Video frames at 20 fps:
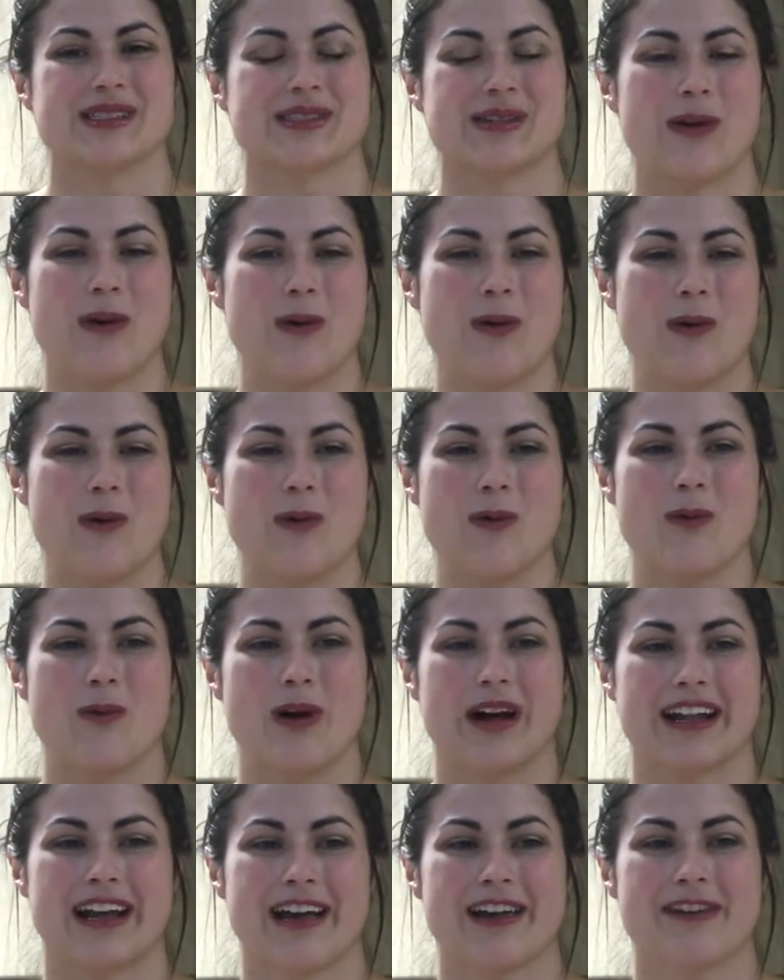So
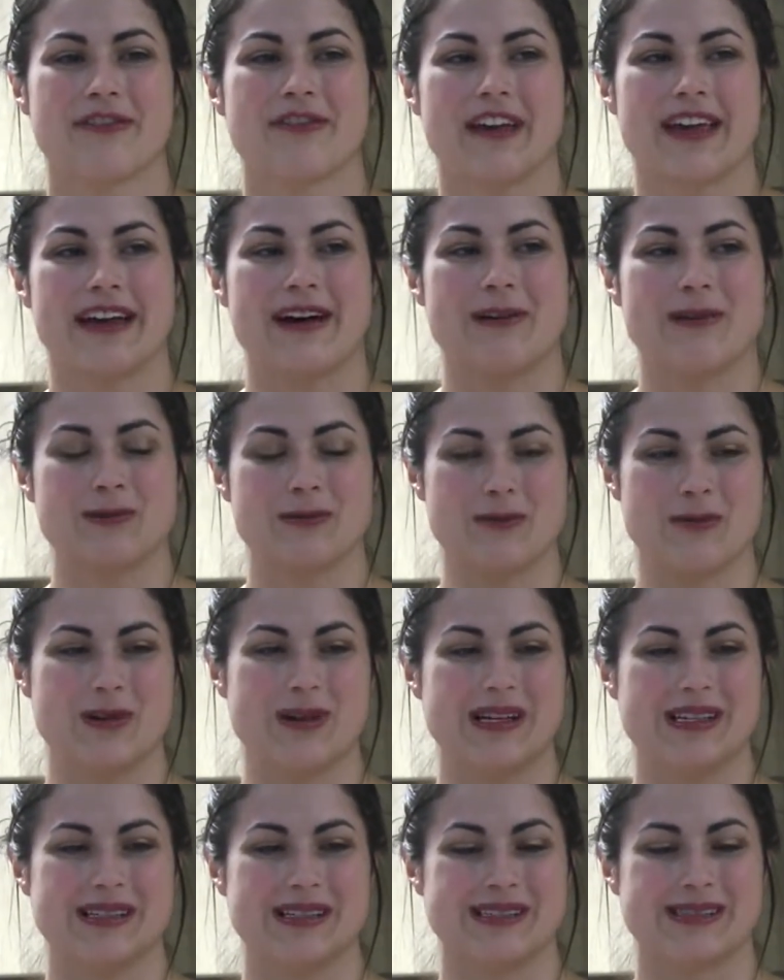what I found
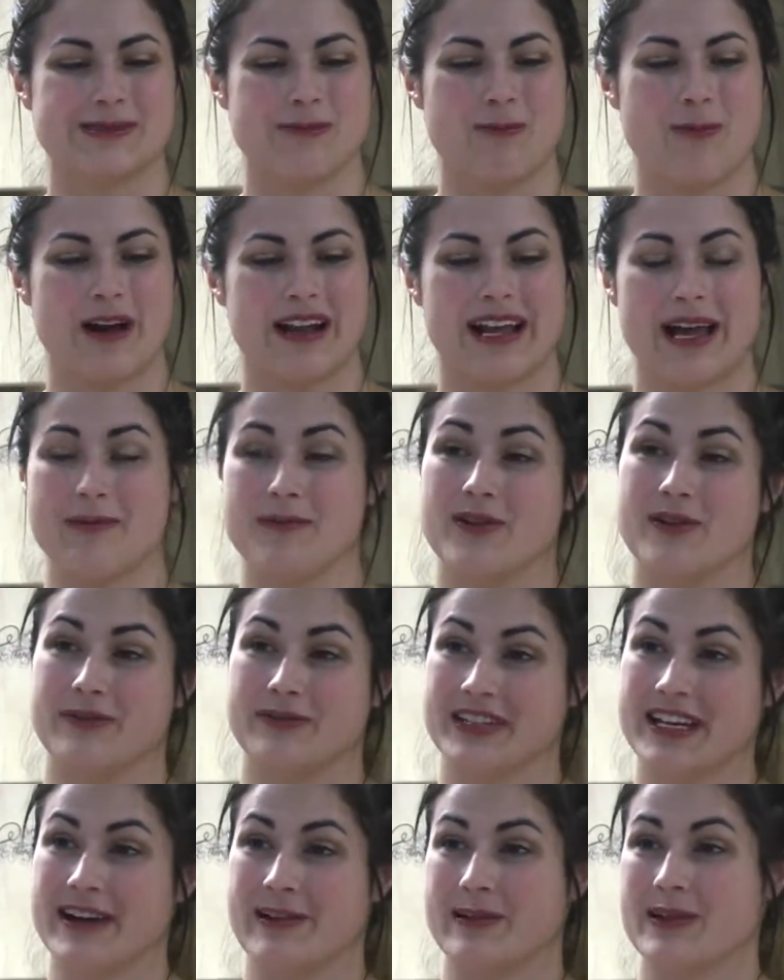was when I
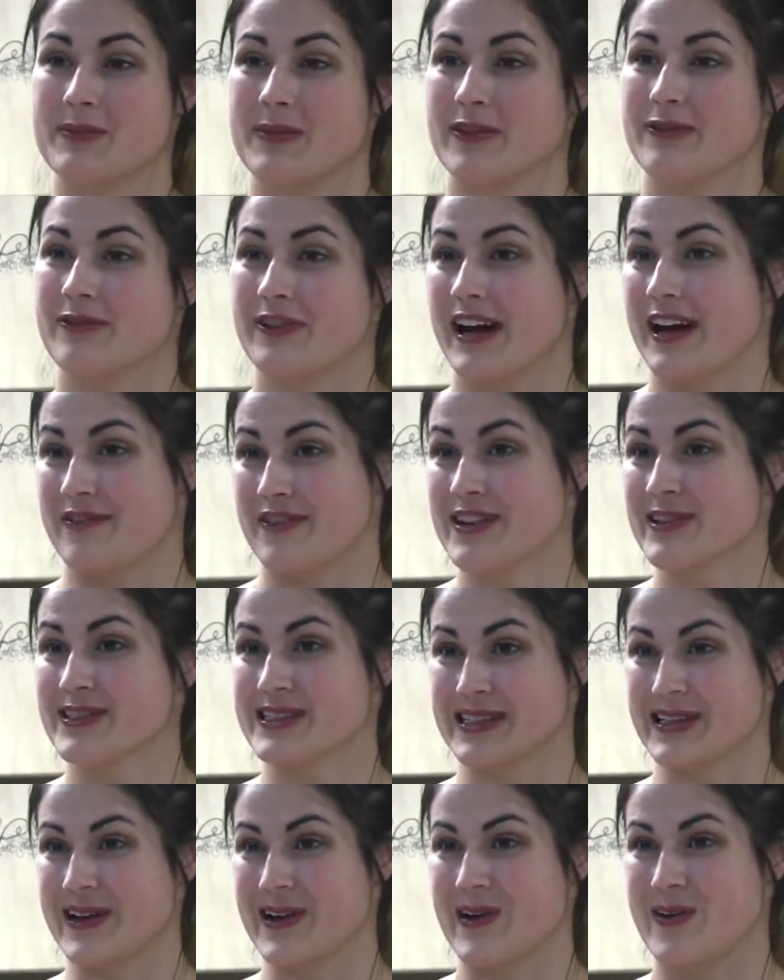moved out about 5
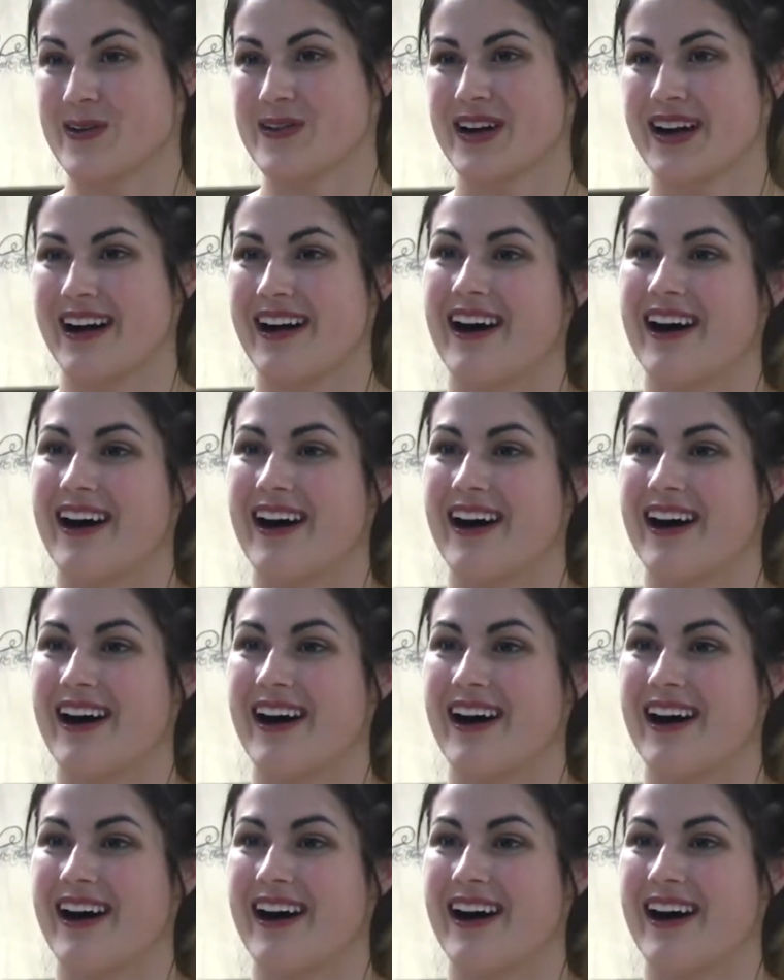years ago,